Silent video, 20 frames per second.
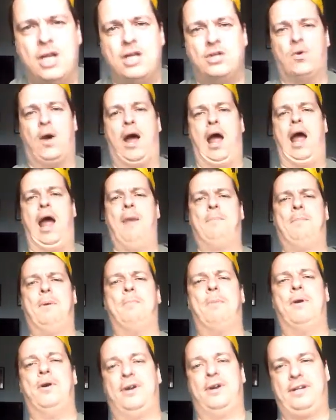Well, happy
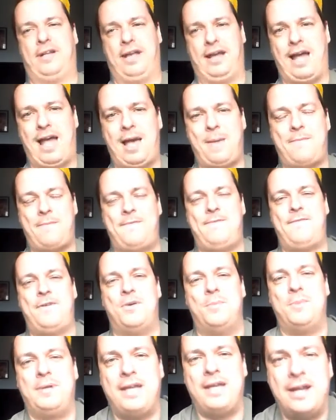birthday! I'm
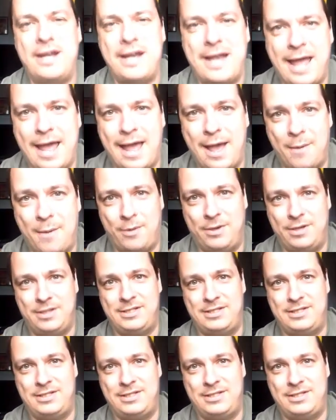filming it now on a